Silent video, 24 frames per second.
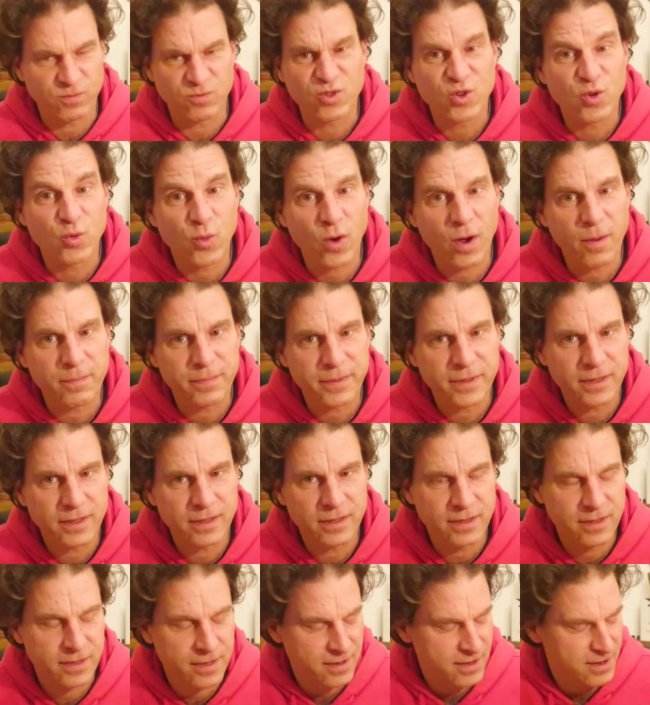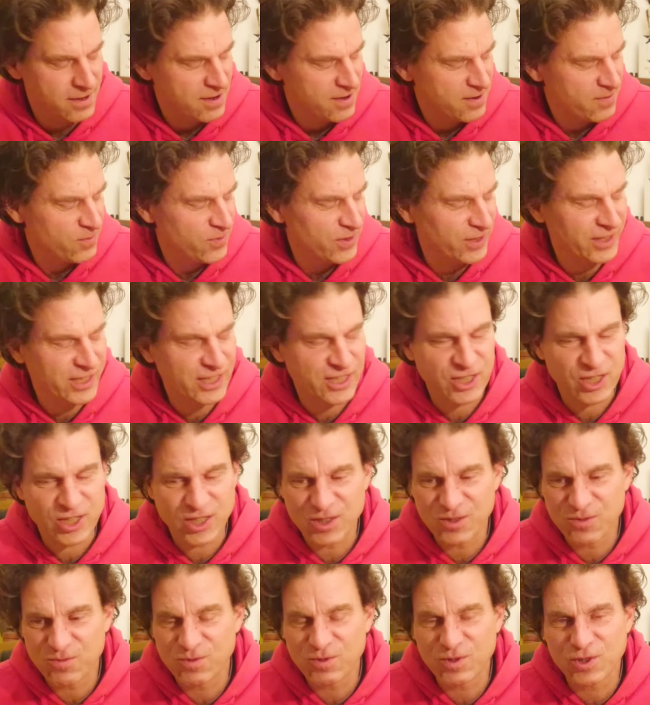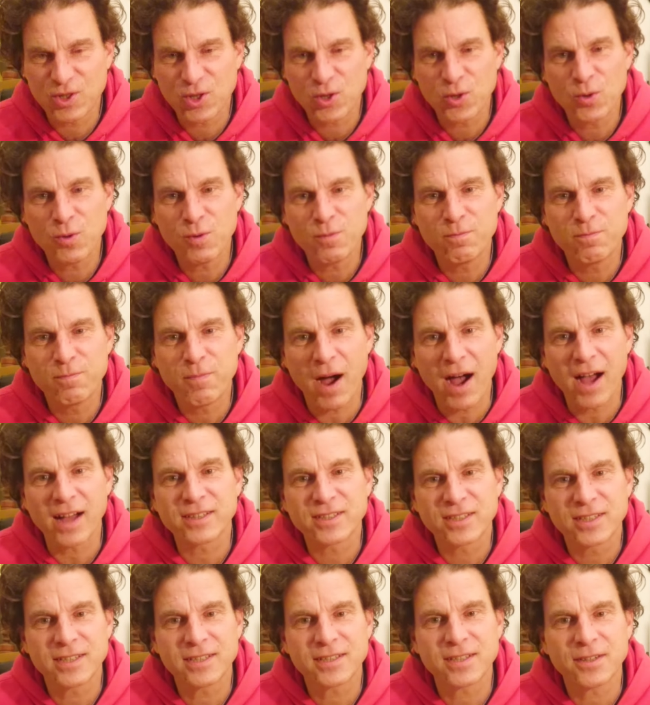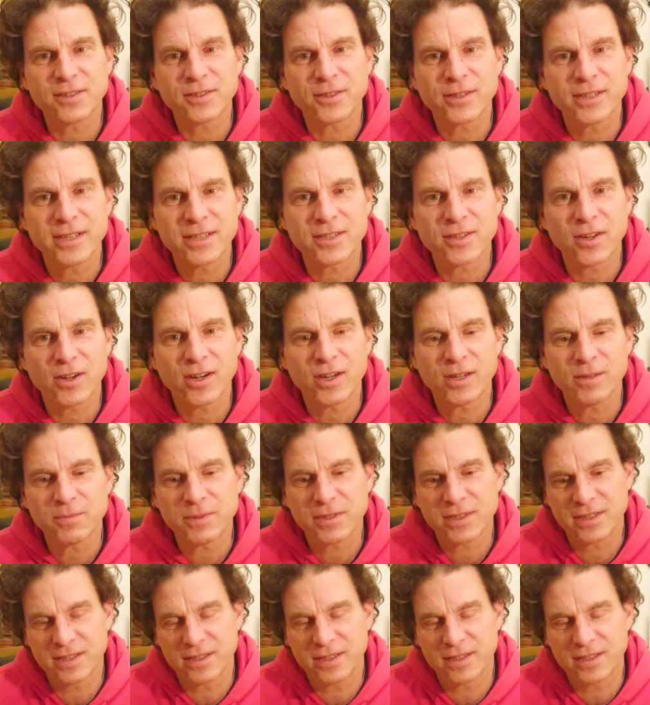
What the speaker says: grumpy with these two boxes under his arms,